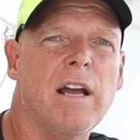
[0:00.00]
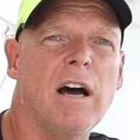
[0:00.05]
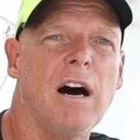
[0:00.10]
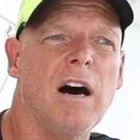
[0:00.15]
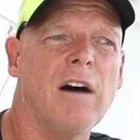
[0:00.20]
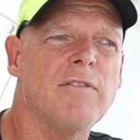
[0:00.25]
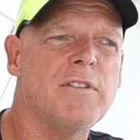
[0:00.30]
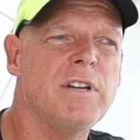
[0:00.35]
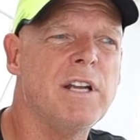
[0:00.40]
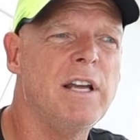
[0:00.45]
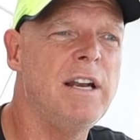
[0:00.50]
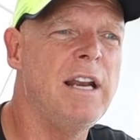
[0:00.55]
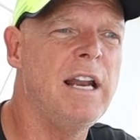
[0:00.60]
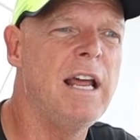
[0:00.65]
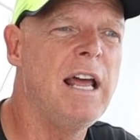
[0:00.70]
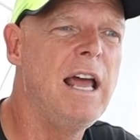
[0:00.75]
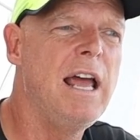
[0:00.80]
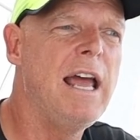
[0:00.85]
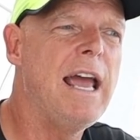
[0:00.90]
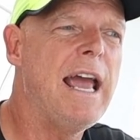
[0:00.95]
often,
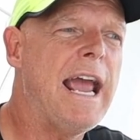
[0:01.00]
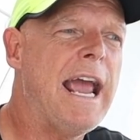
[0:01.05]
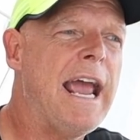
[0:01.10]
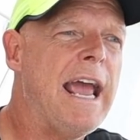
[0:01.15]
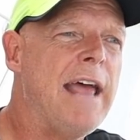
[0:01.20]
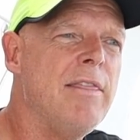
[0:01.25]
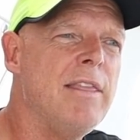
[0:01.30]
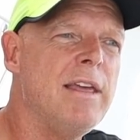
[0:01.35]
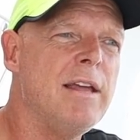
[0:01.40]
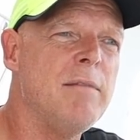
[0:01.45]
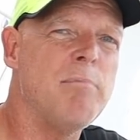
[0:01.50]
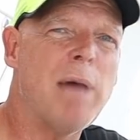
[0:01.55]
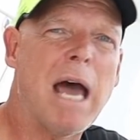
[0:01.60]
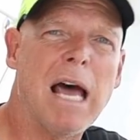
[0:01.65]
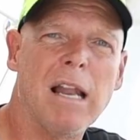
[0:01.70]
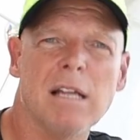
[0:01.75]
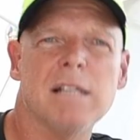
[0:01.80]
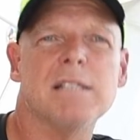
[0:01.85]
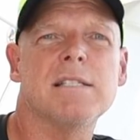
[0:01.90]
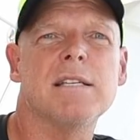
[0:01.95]
and then
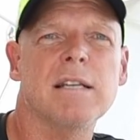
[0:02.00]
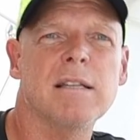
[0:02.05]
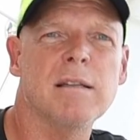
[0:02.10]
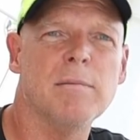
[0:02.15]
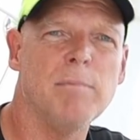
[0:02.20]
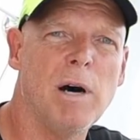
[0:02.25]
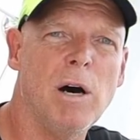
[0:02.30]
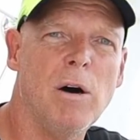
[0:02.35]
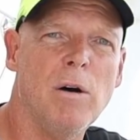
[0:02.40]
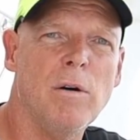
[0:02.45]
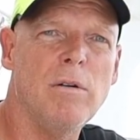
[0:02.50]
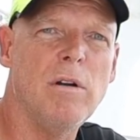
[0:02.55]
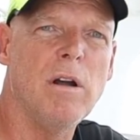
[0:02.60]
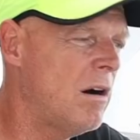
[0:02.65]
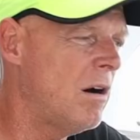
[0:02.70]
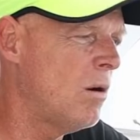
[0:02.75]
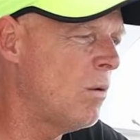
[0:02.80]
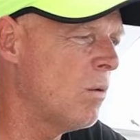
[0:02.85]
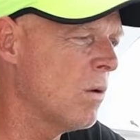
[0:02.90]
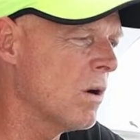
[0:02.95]
balancing the boat
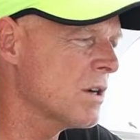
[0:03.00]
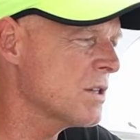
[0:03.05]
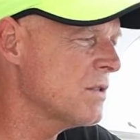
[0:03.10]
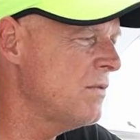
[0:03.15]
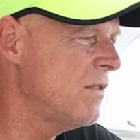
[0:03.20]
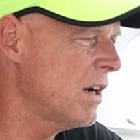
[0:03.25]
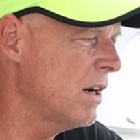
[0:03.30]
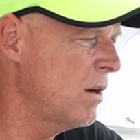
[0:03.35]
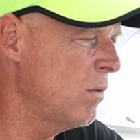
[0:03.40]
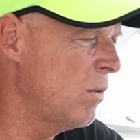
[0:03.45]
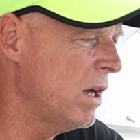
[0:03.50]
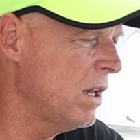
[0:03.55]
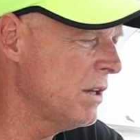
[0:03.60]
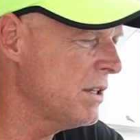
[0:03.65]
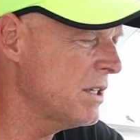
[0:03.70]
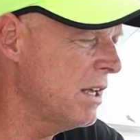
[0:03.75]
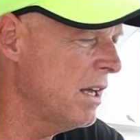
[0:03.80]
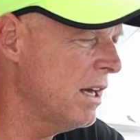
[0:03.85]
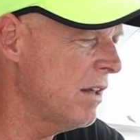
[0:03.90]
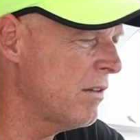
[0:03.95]
all works very well
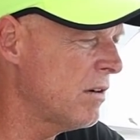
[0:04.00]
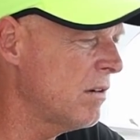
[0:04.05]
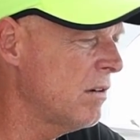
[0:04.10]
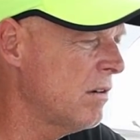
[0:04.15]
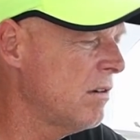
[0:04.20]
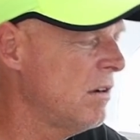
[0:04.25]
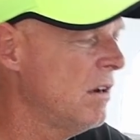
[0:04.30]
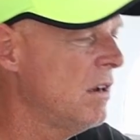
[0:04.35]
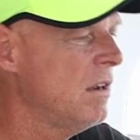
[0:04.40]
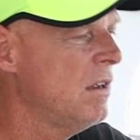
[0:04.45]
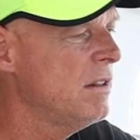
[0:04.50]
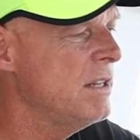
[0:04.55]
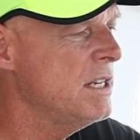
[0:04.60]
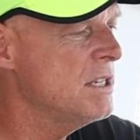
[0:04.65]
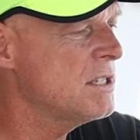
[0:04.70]
together. These